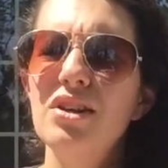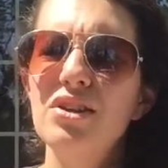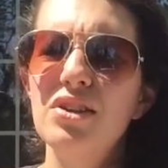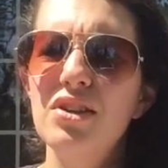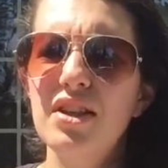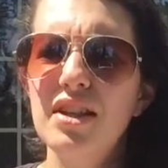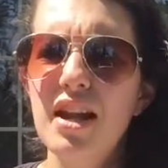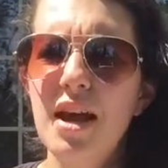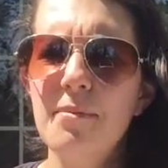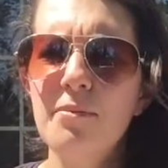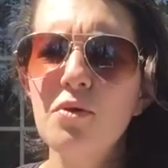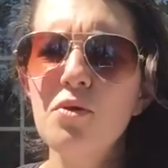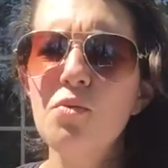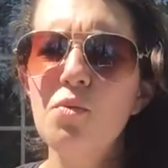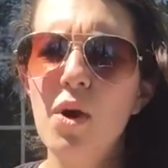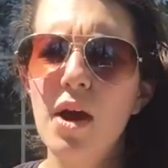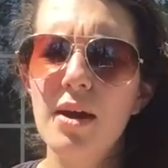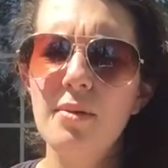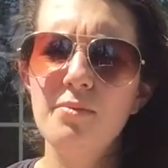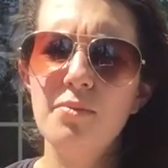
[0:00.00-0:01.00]
So the number
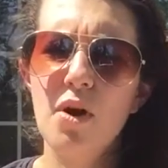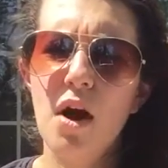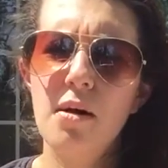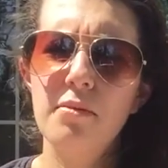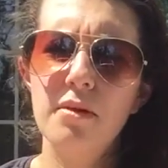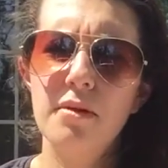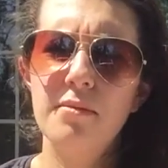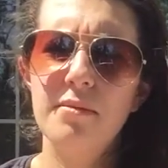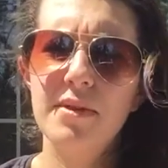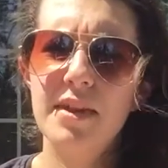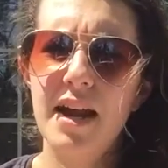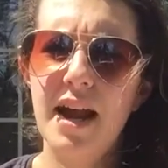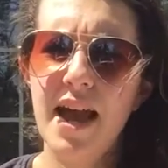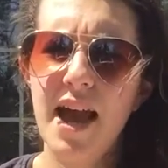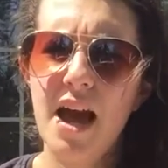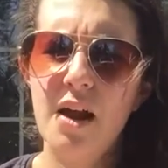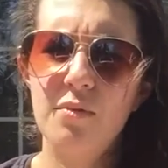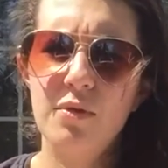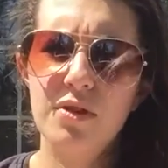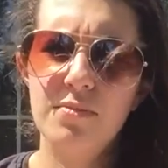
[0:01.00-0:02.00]
1 problem that I
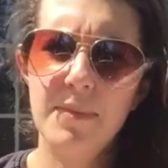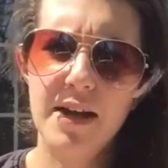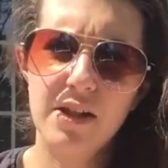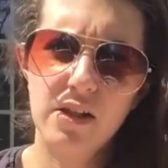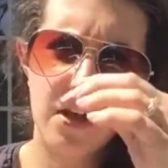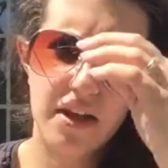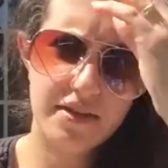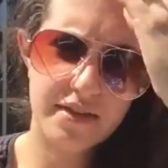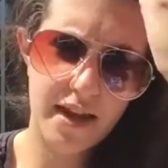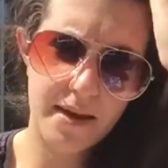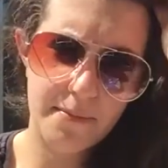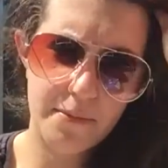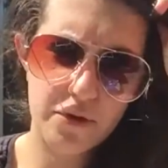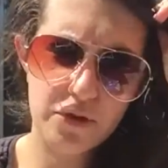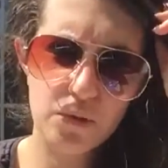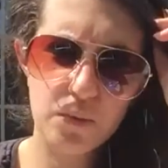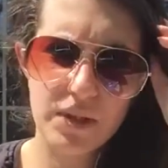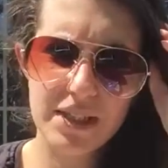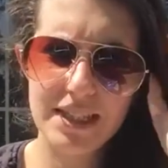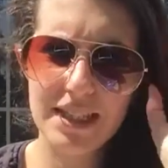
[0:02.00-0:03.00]
had with my cloth
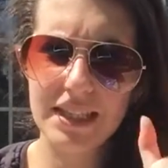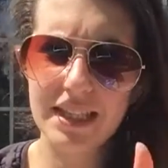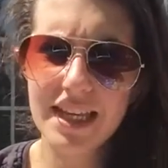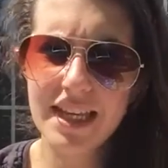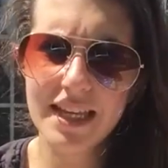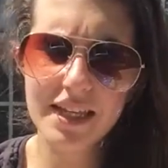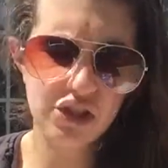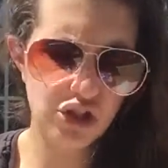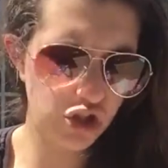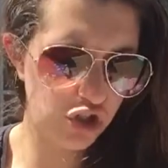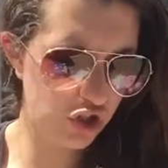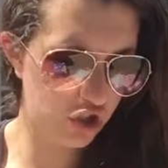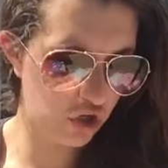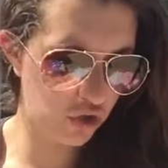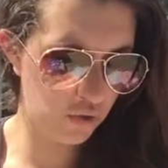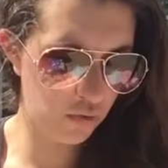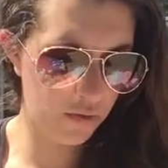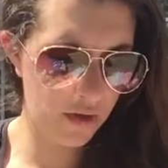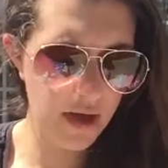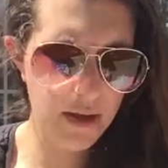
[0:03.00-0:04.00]
diapers was the leakage
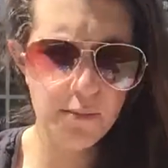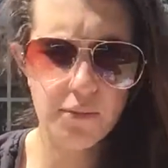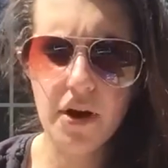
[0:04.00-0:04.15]
issue,